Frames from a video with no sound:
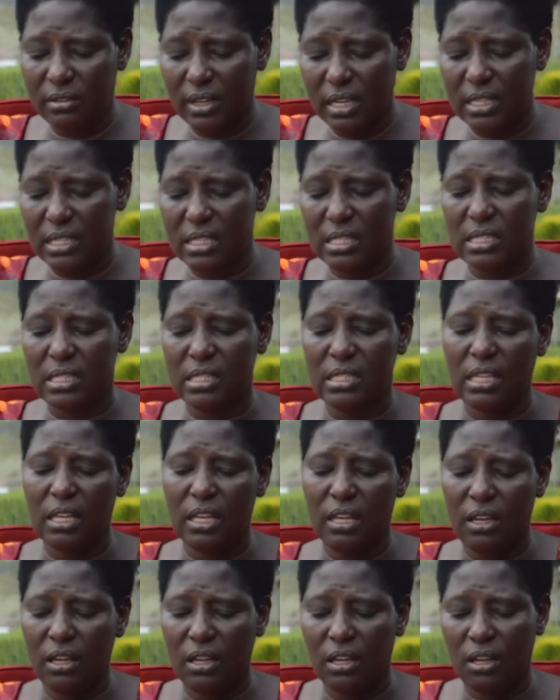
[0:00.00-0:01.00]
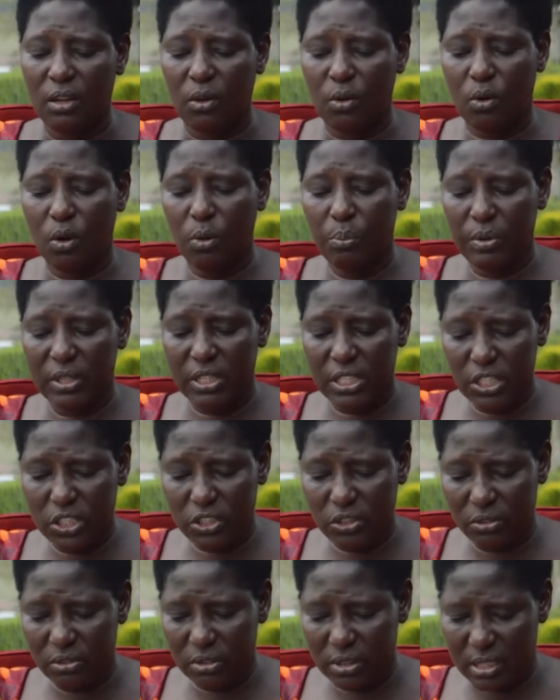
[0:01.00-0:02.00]
rights
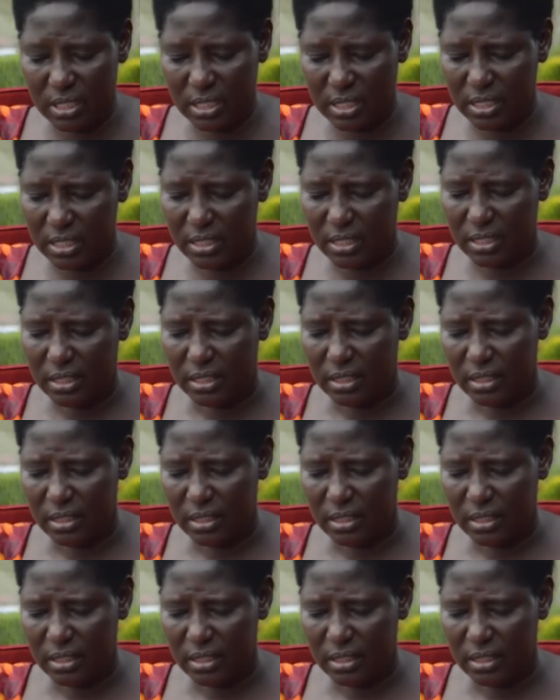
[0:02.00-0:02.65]
competitions.